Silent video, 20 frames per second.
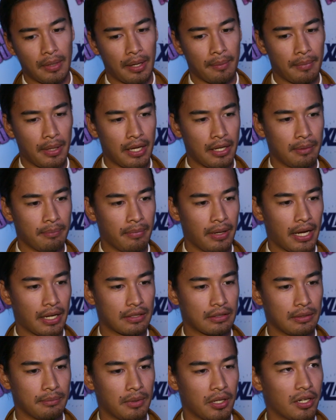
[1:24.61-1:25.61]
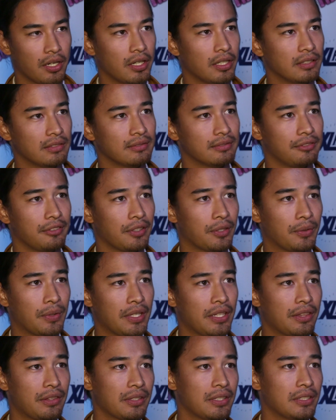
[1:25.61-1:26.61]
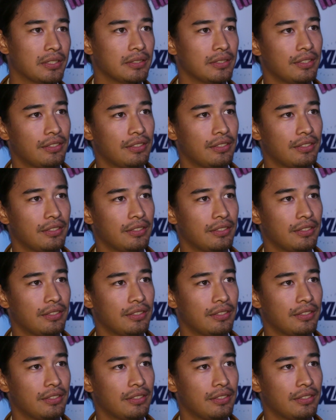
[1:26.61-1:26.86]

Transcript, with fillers: I'm heading back tomorrow for a read through.